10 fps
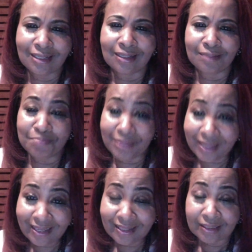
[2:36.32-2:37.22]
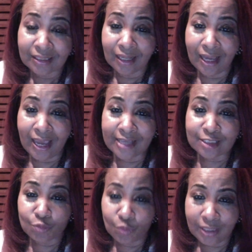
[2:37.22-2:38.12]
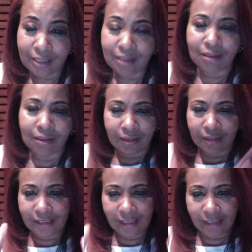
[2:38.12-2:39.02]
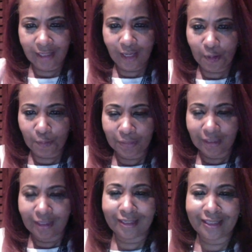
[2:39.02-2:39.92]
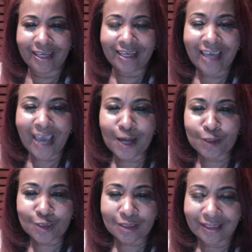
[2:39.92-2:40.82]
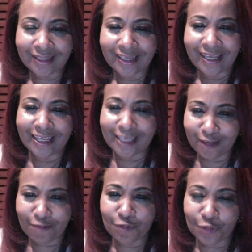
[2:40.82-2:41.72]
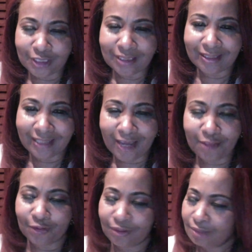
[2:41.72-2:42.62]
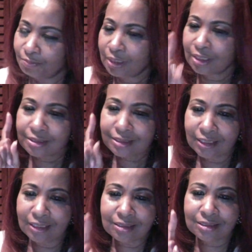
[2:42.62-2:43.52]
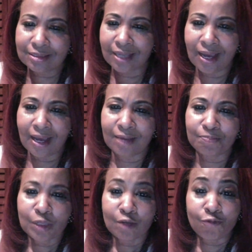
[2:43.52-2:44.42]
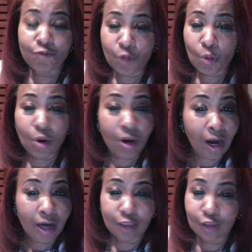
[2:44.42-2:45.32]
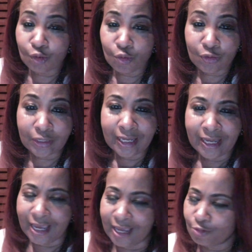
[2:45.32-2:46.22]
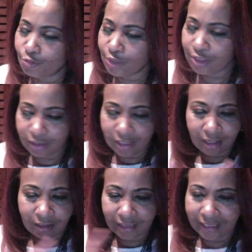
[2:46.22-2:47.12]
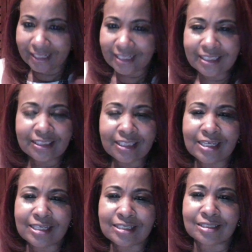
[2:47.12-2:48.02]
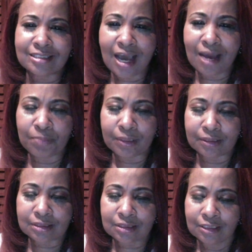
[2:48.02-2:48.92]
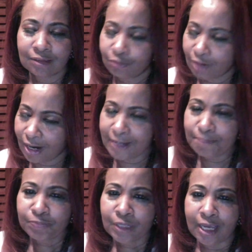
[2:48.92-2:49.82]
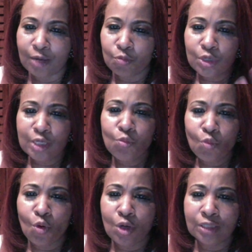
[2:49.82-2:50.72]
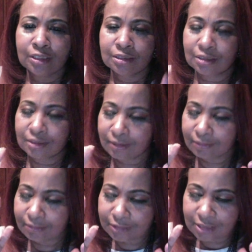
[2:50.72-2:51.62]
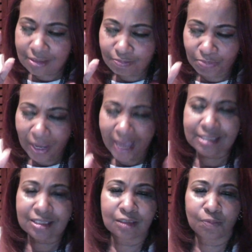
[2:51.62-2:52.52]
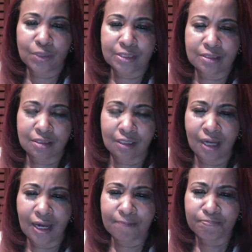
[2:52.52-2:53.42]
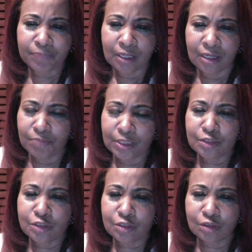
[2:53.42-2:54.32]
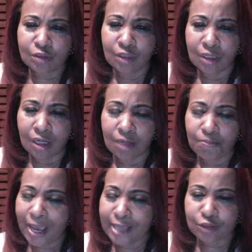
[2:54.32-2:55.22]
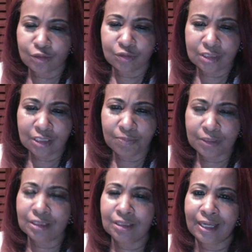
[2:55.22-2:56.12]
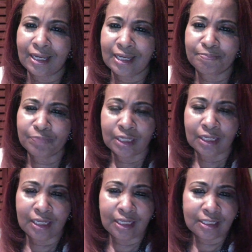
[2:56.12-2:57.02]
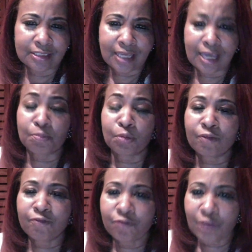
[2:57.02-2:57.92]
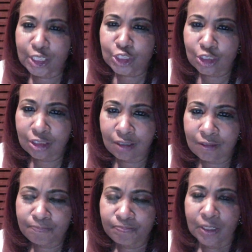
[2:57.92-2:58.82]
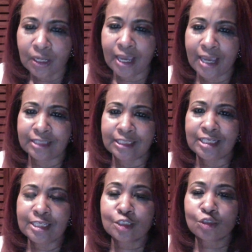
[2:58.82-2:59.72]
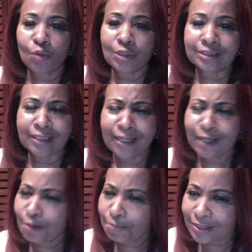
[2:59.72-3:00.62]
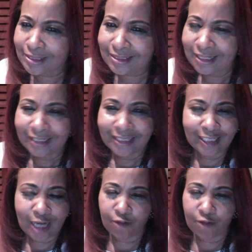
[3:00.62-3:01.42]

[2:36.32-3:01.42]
me as we get help and get counseling and get free together, because it's time for our glory, and we're not going to let anything stop us, right? And we want to just bask in the presence of God. And Minister Pastor Timothy Lane is a professional, and he is going to help us get our